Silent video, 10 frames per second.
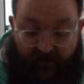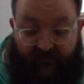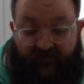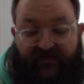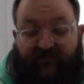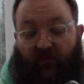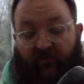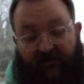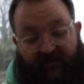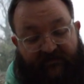This
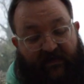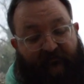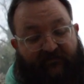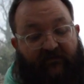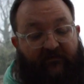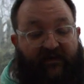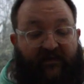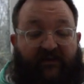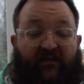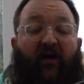one is absolutely
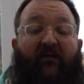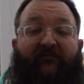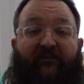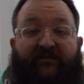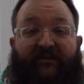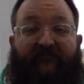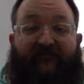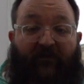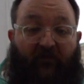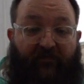covered in
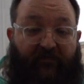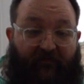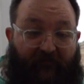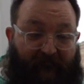filth.